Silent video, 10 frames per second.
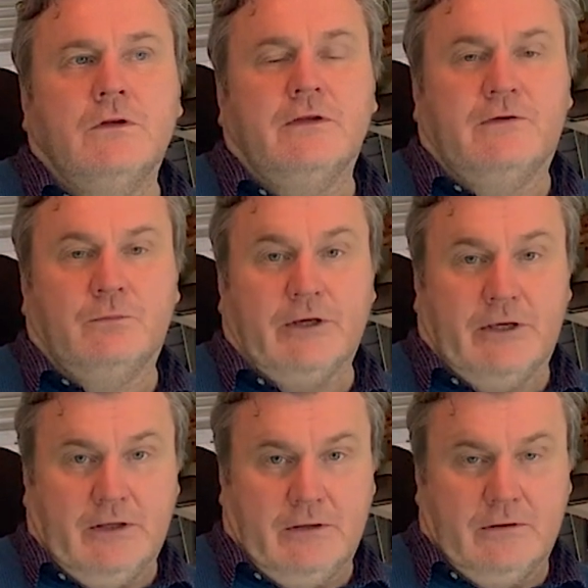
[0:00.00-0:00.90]
This
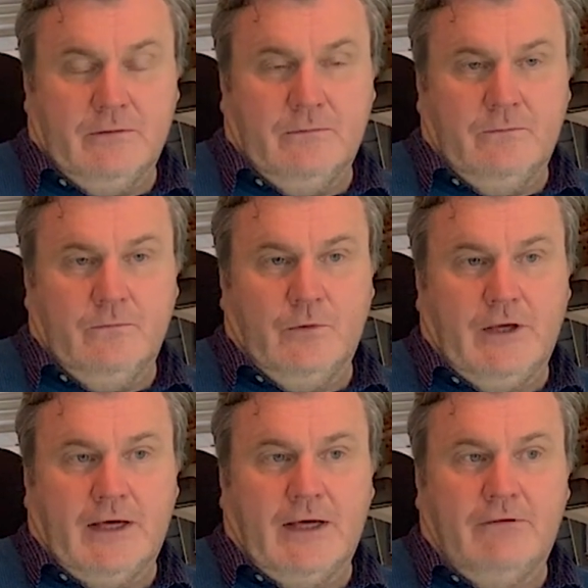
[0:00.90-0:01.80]
week,
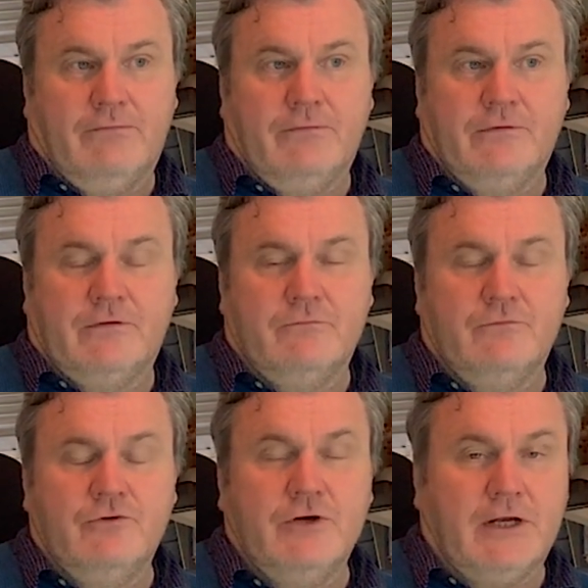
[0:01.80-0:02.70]
we have
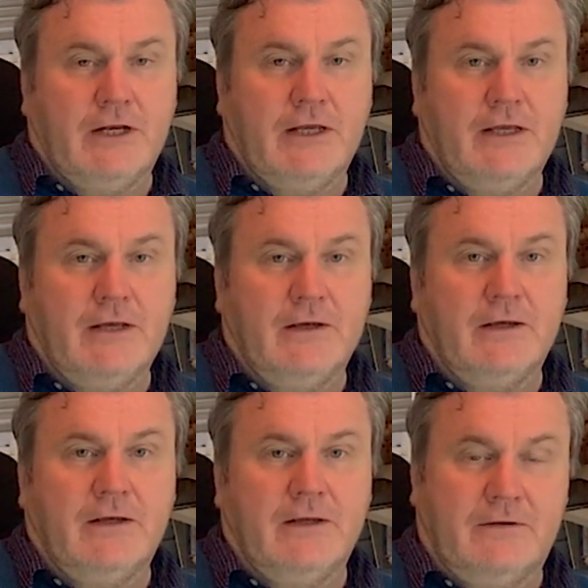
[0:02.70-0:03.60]
some really
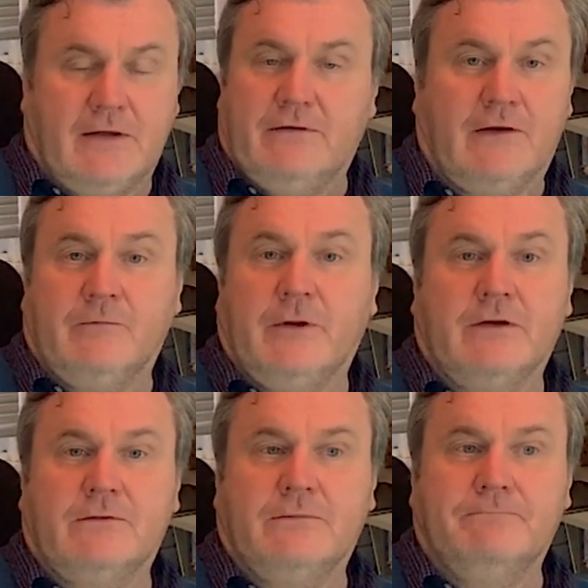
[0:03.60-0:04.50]
intense
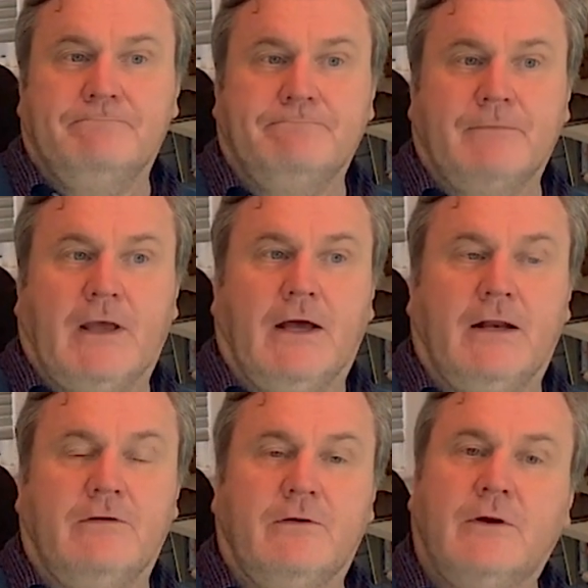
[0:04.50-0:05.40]
aspects.
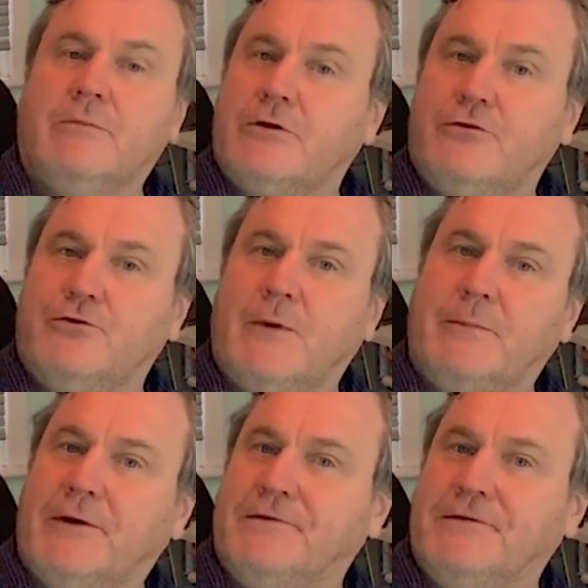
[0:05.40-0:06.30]
And so I'm going to do my
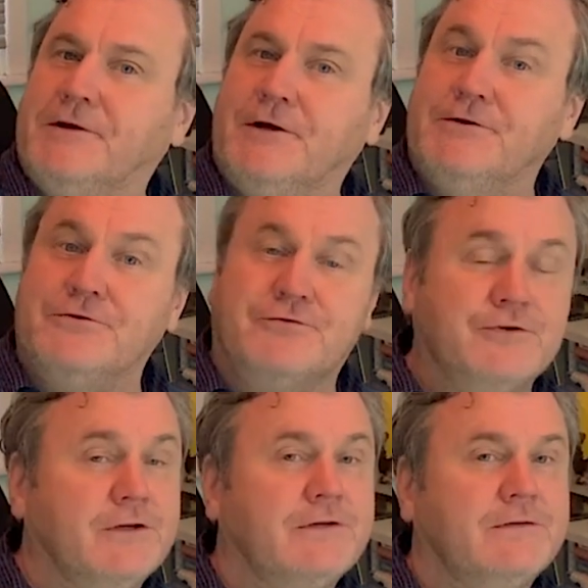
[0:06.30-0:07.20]
best to guide you
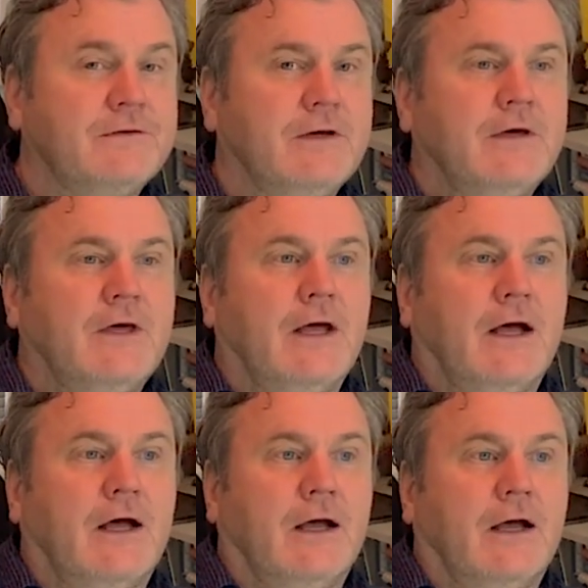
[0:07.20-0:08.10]
through this.
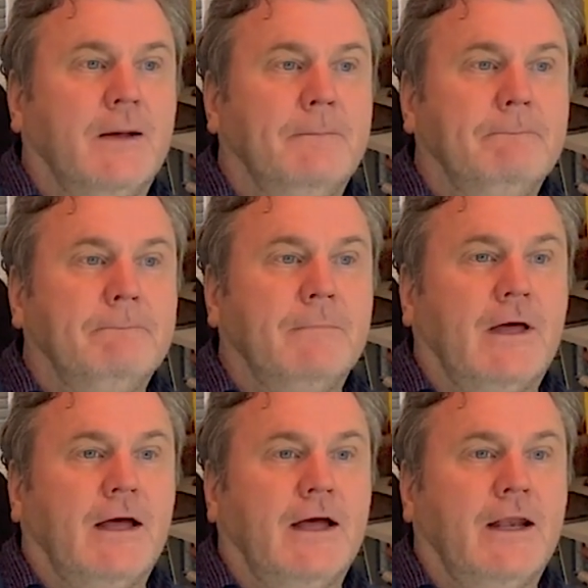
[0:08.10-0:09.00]
And
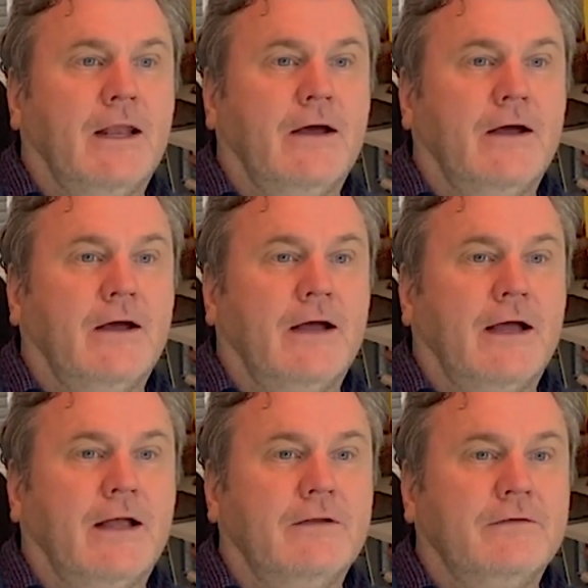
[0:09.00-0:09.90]
I'm
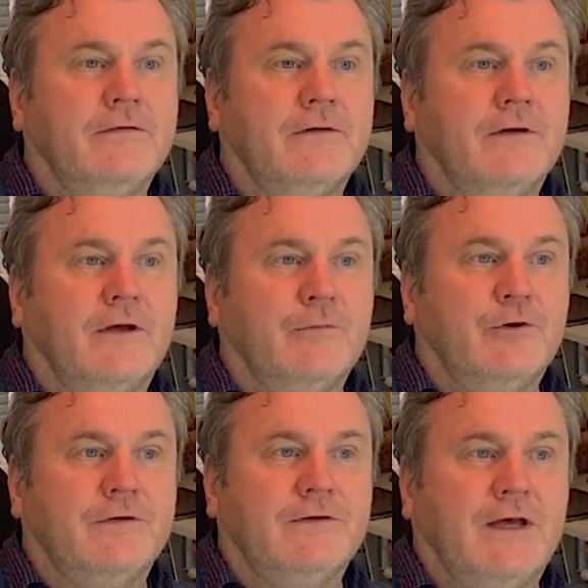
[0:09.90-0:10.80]

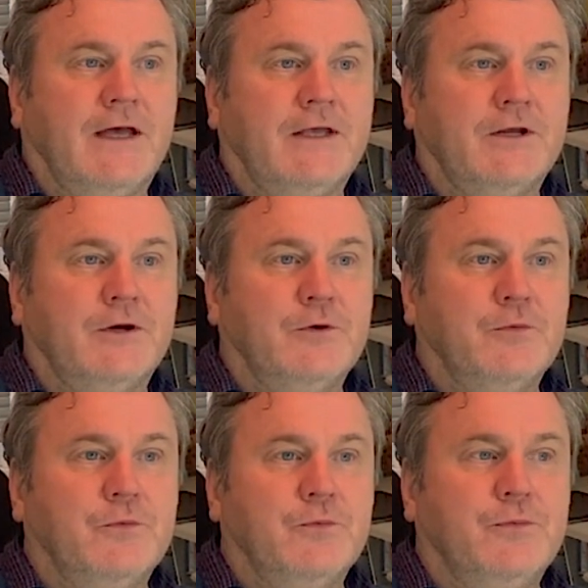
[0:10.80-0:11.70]
going to say, you know,
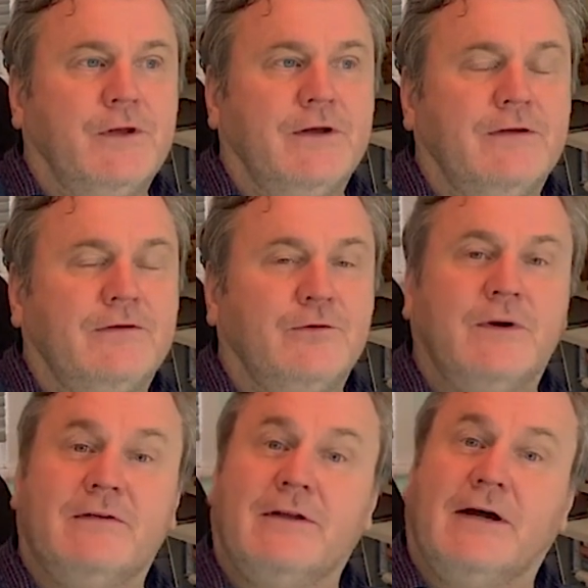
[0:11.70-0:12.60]
there is
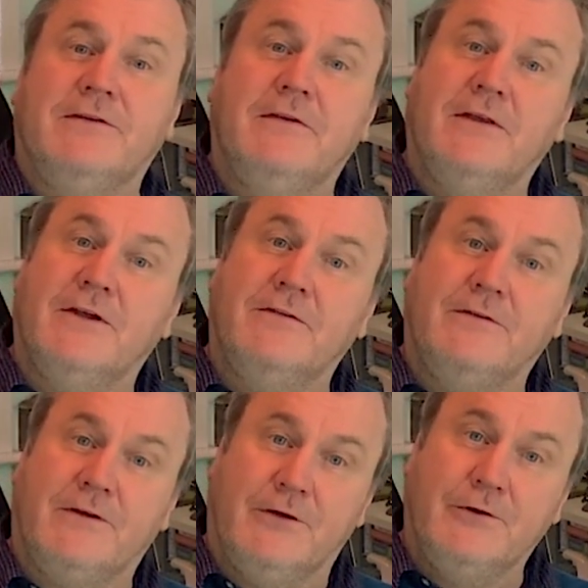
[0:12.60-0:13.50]
always light at the end of the
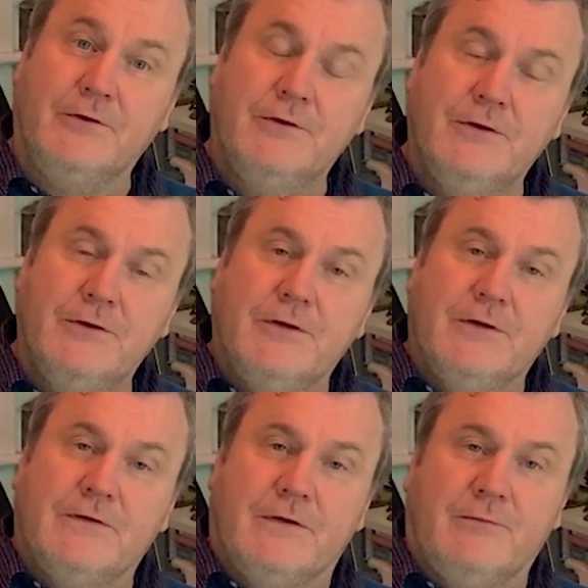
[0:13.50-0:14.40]
tunnel.
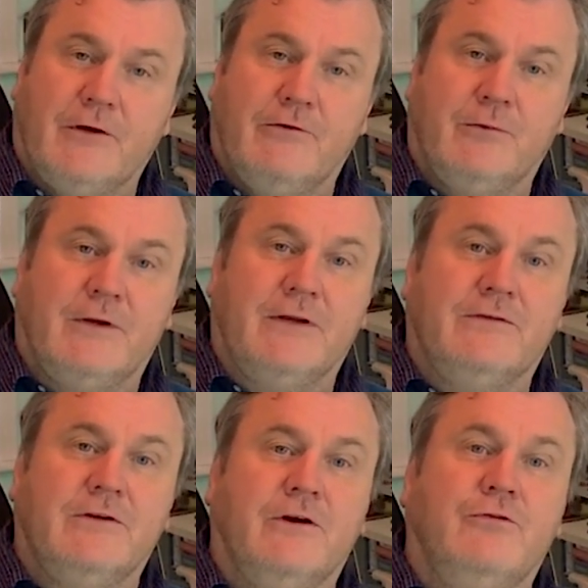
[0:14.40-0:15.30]
Sometimes one
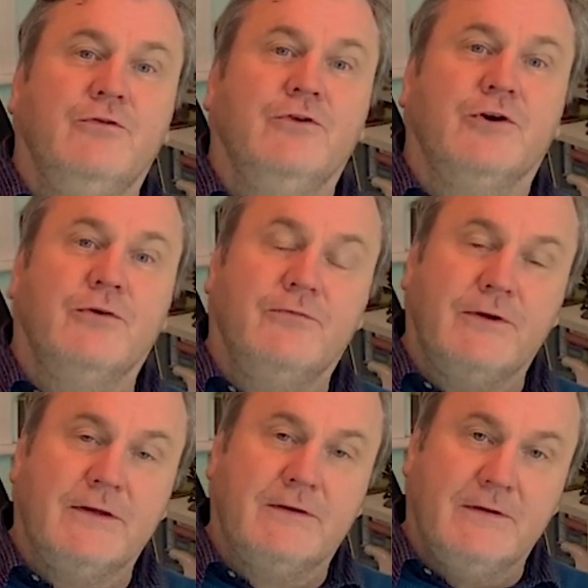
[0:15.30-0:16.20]
has to go through the
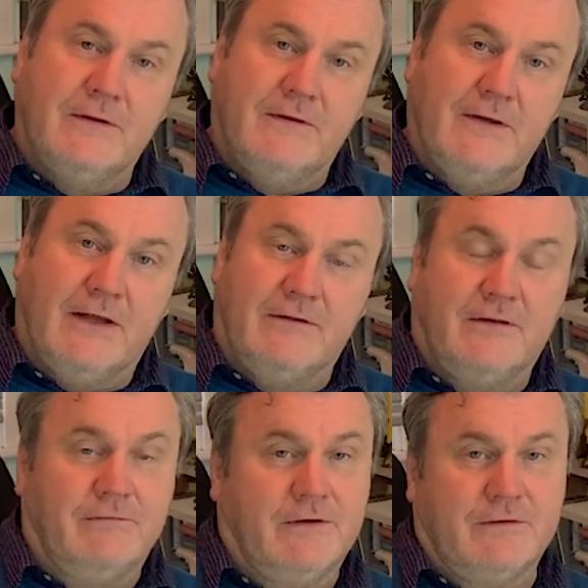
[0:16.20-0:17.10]
conflict to get to
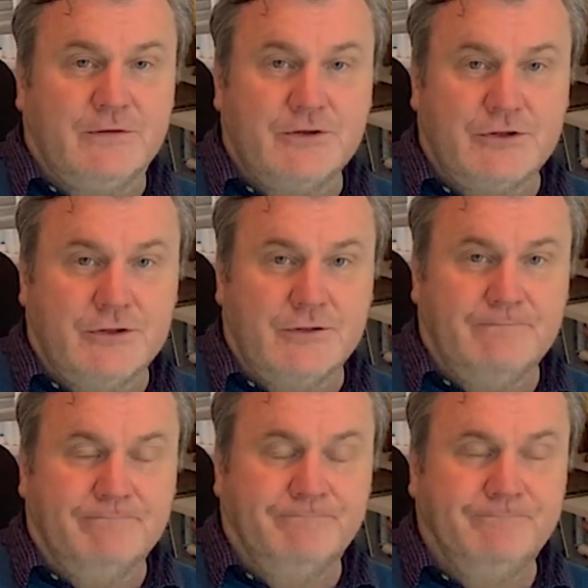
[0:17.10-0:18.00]
the resolution.
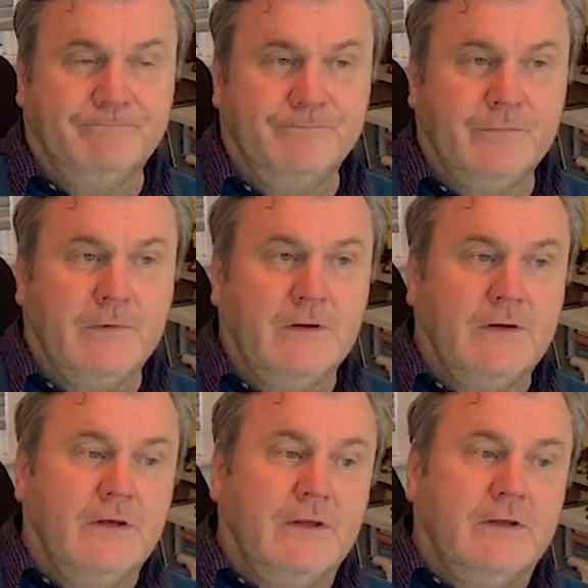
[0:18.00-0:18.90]

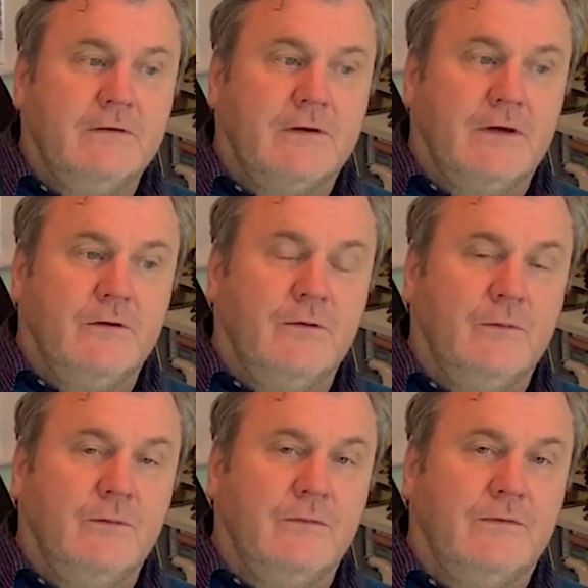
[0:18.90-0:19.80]
So
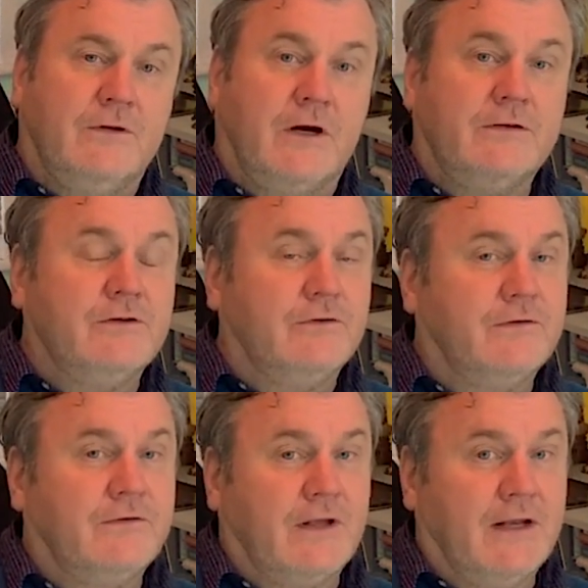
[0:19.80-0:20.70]
starting on
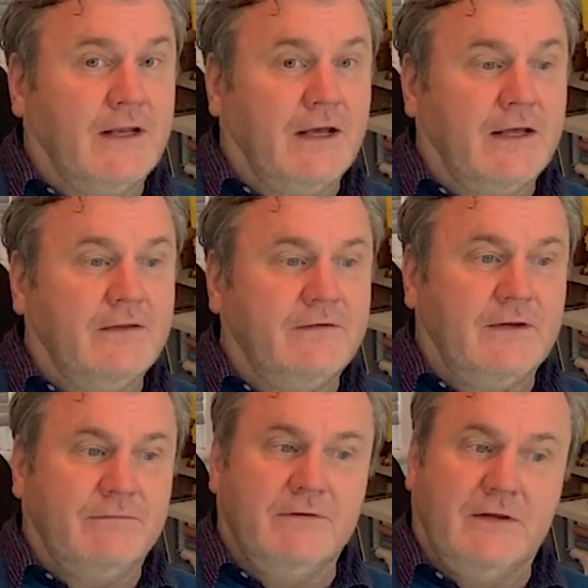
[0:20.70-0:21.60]
Sunday, the
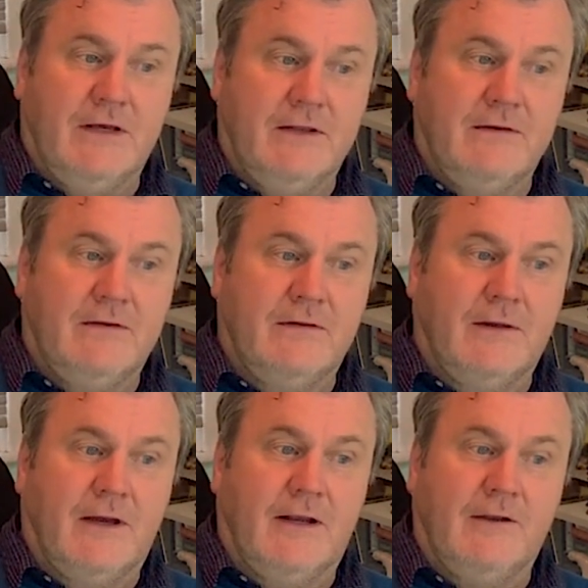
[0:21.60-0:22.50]
17th,
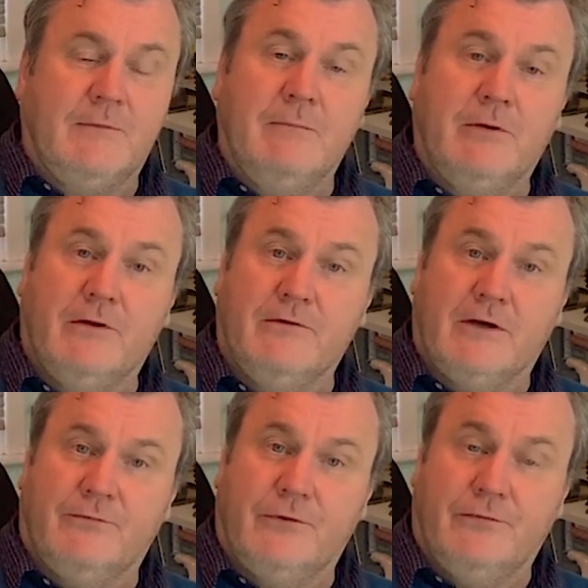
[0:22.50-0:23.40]
and it's been building
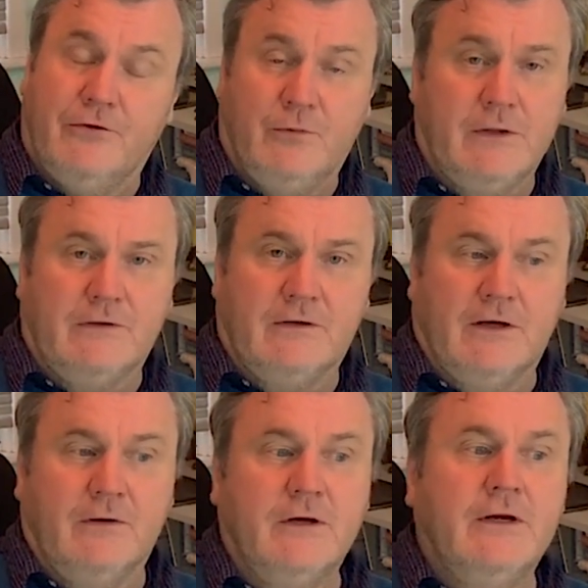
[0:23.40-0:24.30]
up for a few weeks
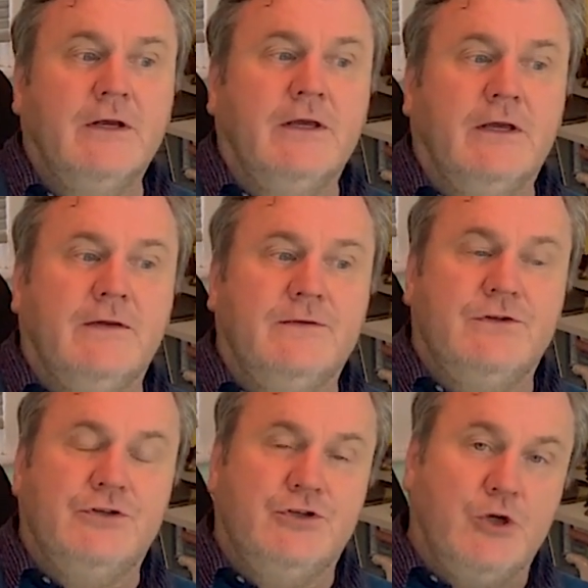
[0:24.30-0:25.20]
now,
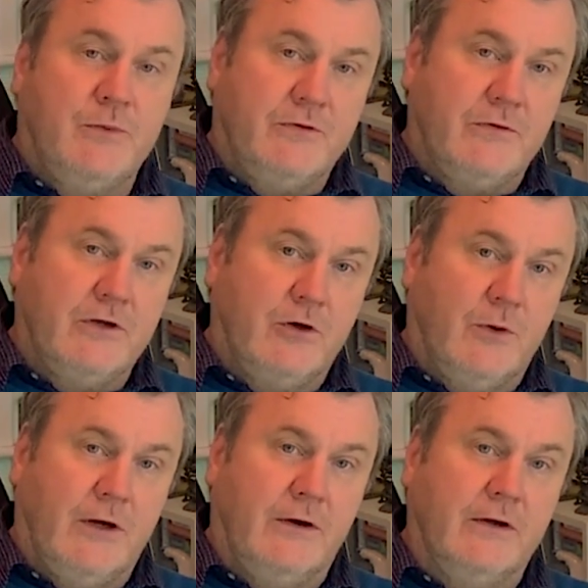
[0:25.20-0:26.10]
is Jupiter in
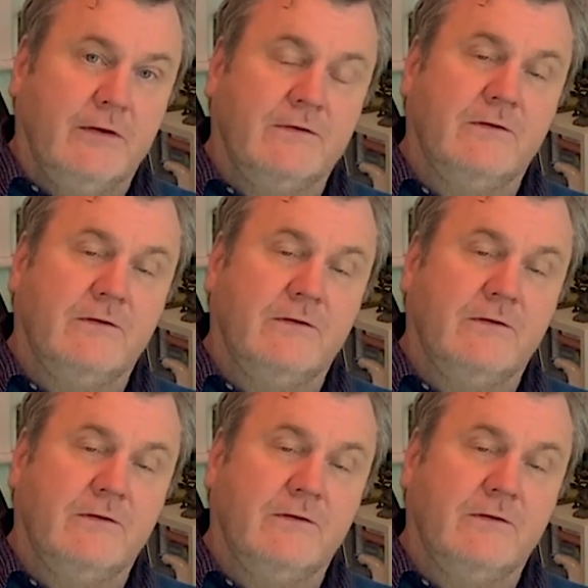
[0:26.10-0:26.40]
Aquarius